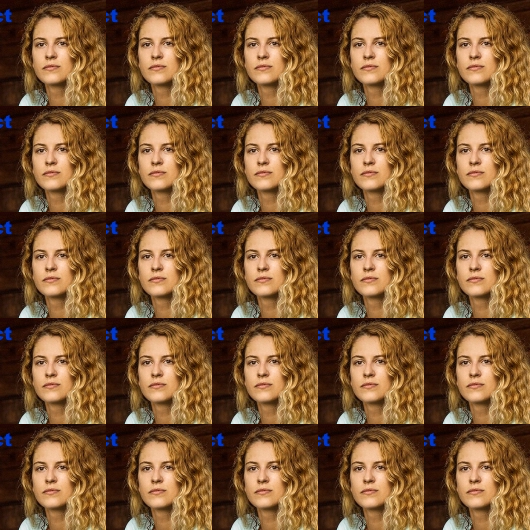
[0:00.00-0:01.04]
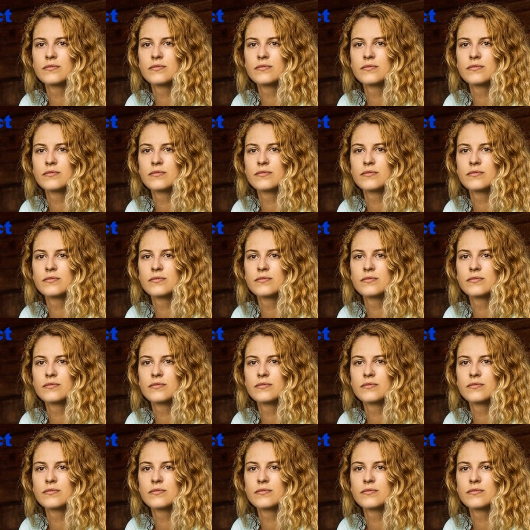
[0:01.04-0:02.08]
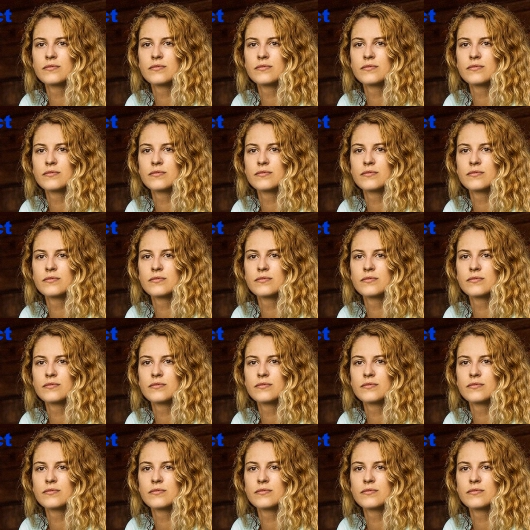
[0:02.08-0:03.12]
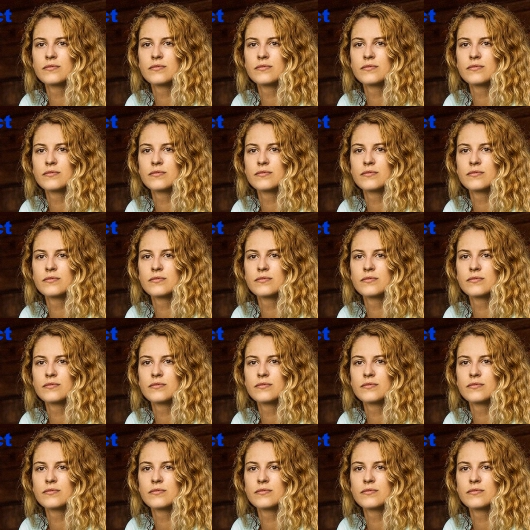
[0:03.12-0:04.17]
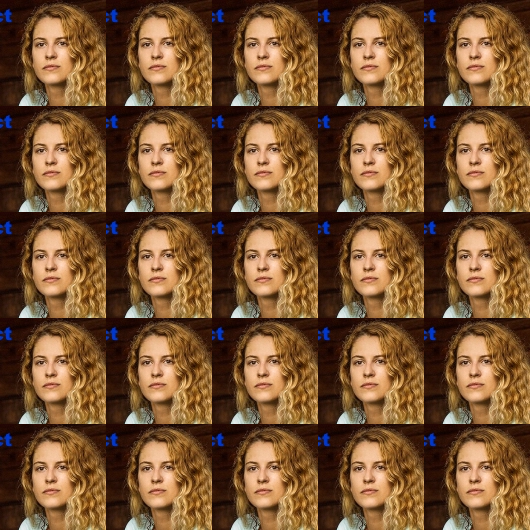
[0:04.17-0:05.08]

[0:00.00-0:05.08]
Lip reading: (no lip movement)